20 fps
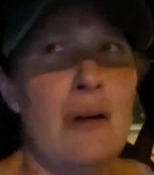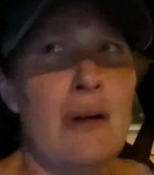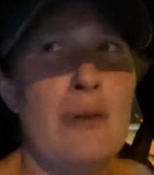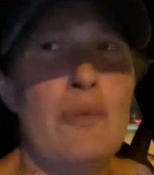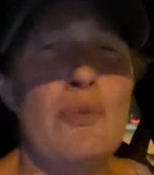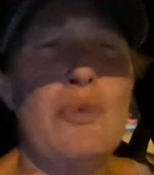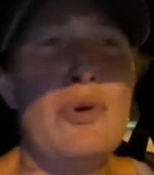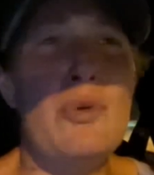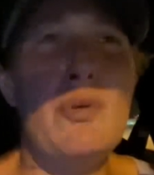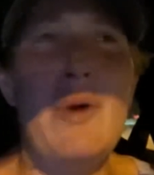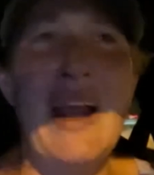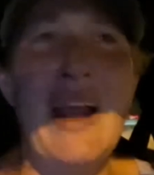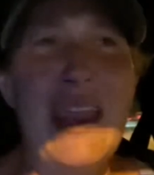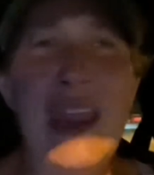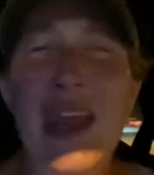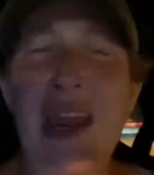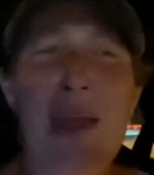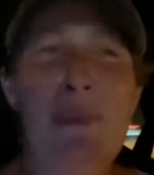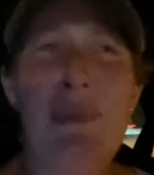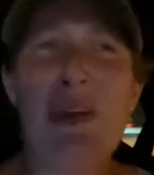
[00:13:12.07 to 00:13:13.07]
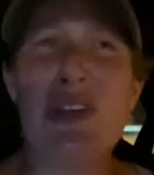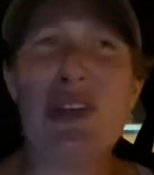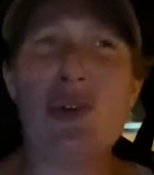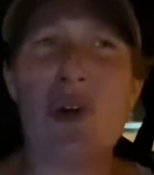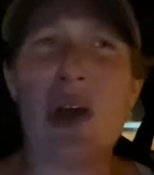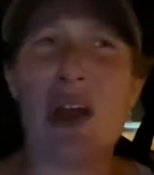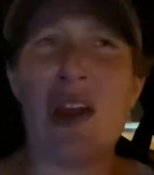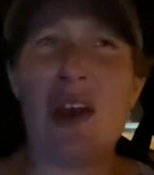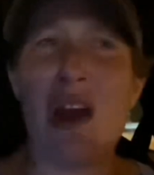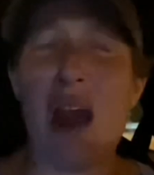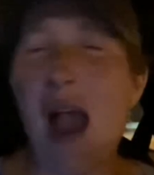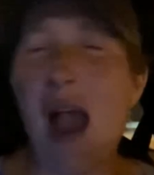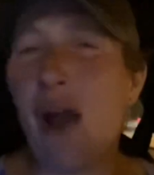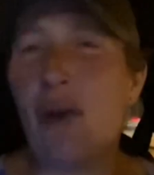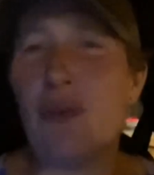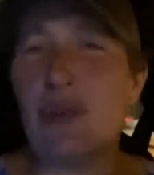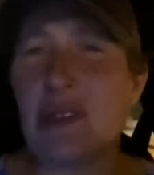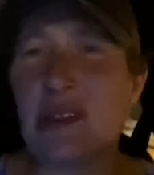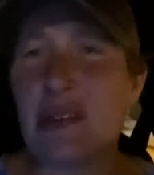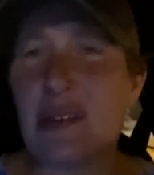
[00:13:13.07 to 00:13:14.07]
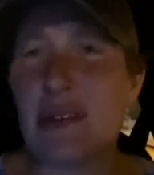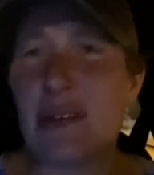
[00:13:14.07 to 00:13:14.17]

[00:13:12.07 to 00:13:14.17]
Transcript: Well, why can't I meet you at your house?